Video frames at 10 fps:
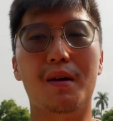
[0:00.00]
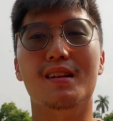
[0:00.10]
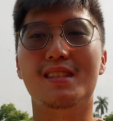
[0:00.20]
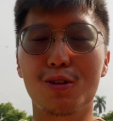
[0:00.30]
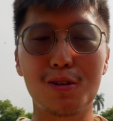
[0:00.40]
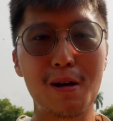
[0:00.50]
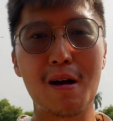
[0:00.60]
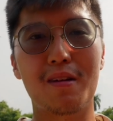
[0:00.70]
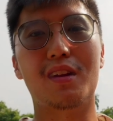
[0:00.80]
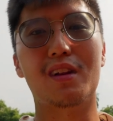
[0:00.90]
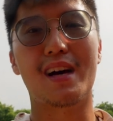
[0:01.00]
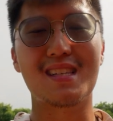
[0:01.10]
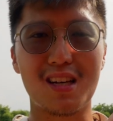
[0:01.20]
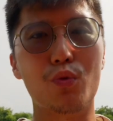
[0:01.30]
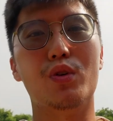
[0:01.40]
but still,
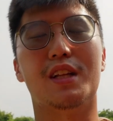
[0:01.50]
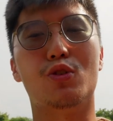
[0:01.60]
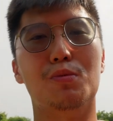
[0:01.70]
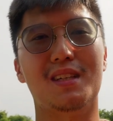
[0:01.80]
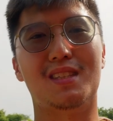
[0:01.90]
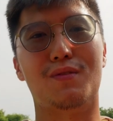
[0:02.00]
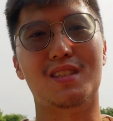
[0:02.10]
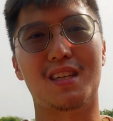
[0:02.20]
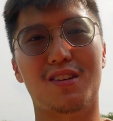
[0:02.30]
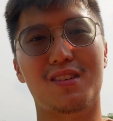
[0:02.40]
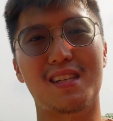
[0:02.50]
nonetheless, a really cool place to visit here in